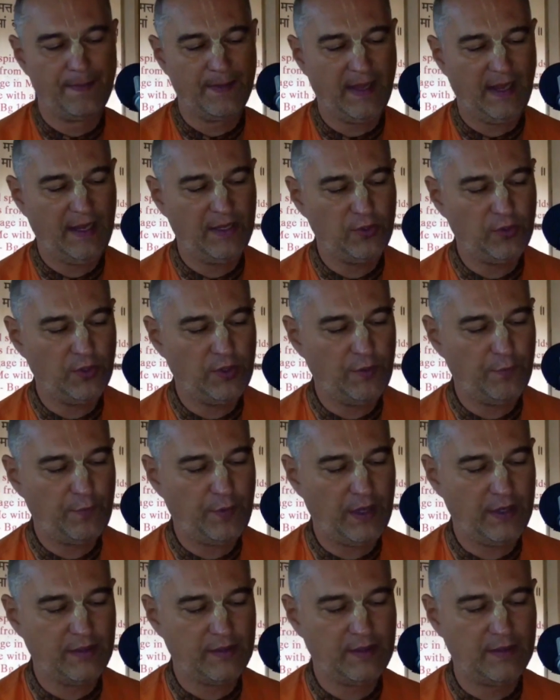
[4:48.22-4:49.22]
into
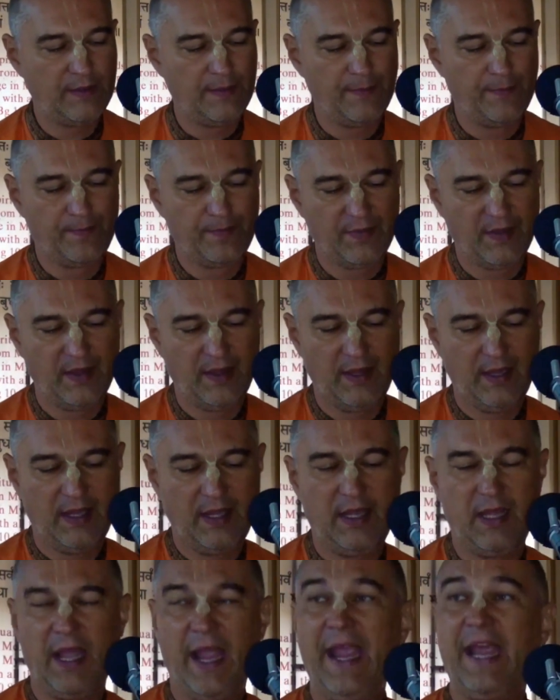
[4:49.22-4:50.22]
different
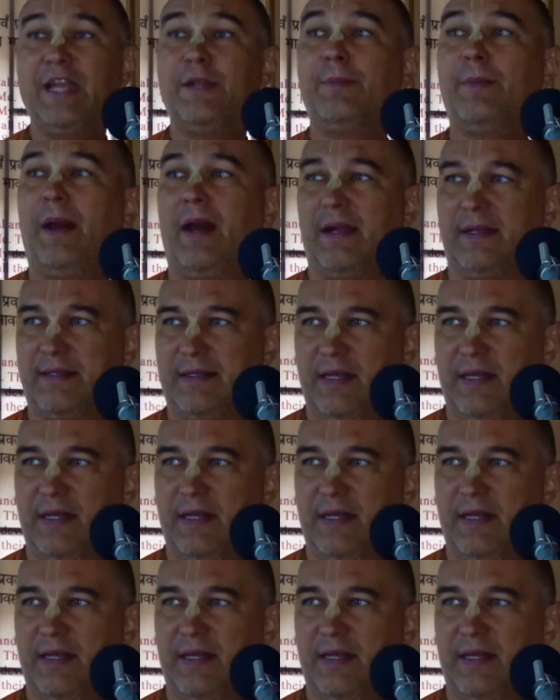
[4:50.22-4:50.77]
8 parts.